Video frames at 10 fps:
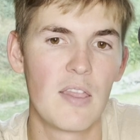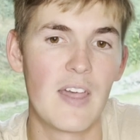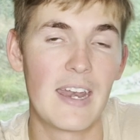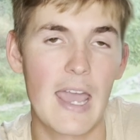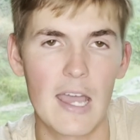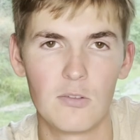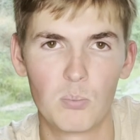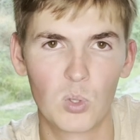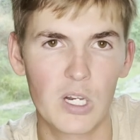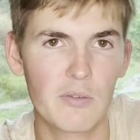that had
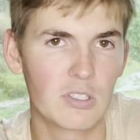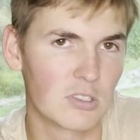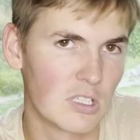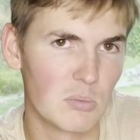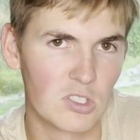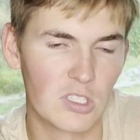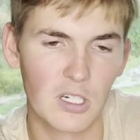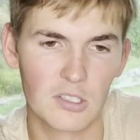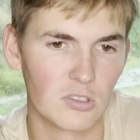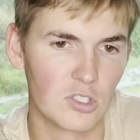previously
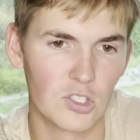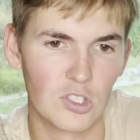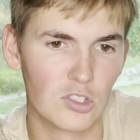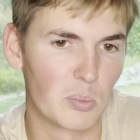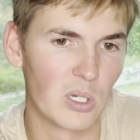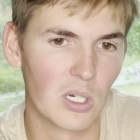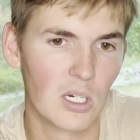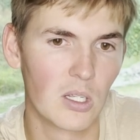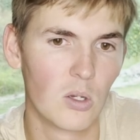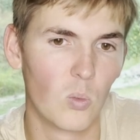mysteriously just
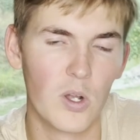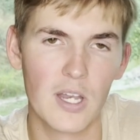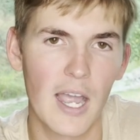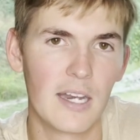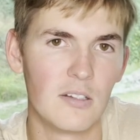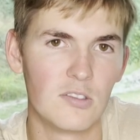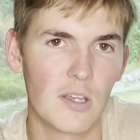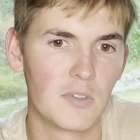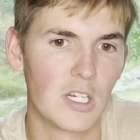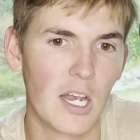disappeared one night in
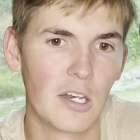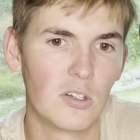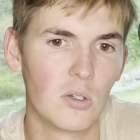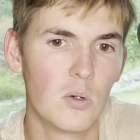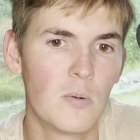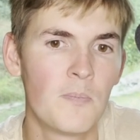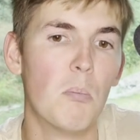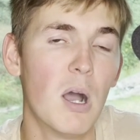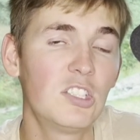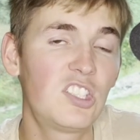1782
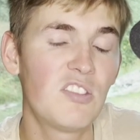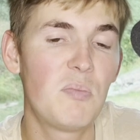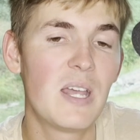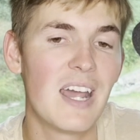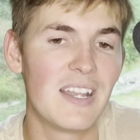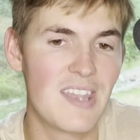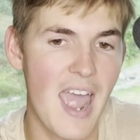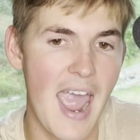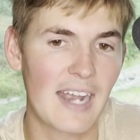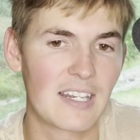must have been
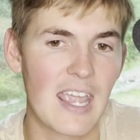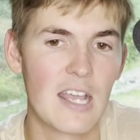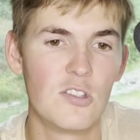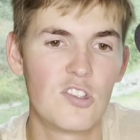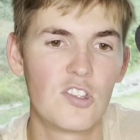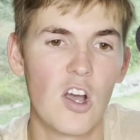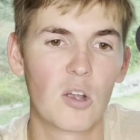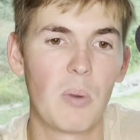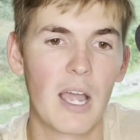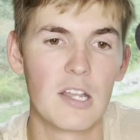attacked and
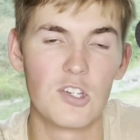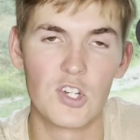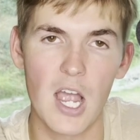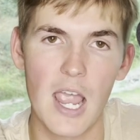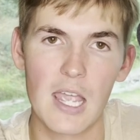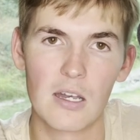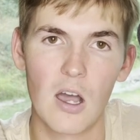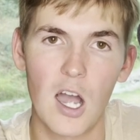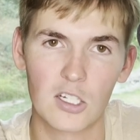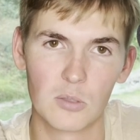sunk by a giant
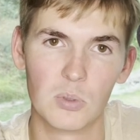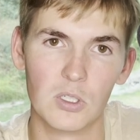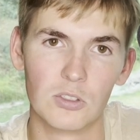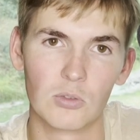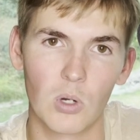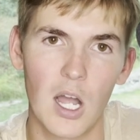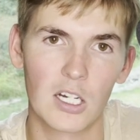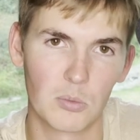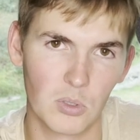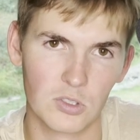octopus or
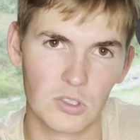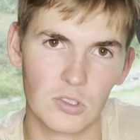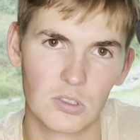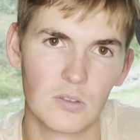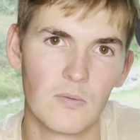octopuses